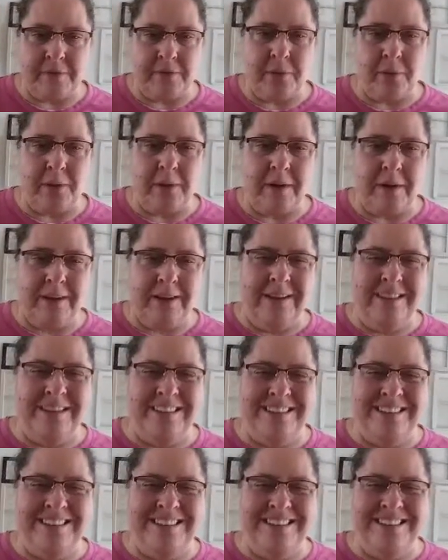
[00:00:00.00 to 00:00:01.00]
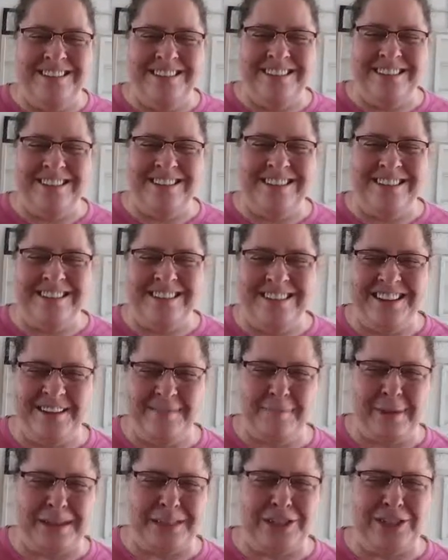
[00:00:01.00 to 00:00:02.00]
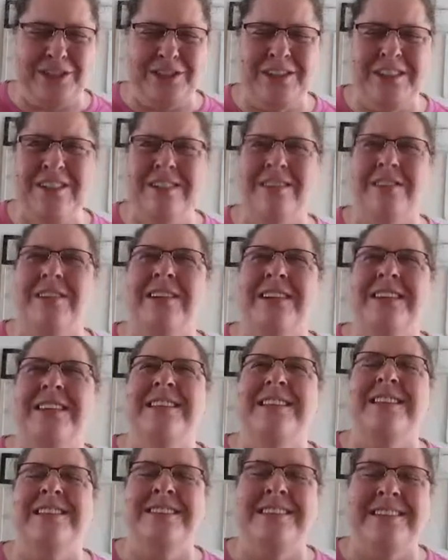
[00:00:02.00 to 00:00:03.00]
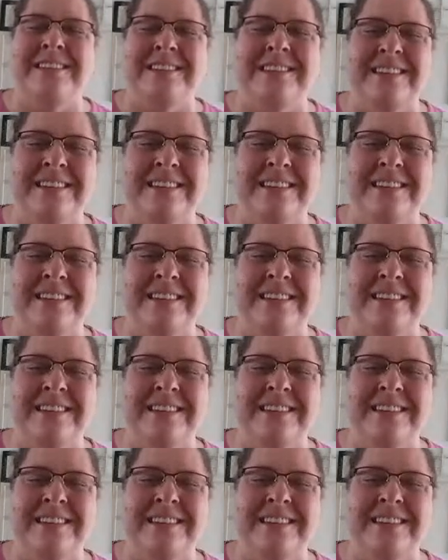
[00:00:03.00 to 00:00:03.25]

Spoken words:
4. My choice.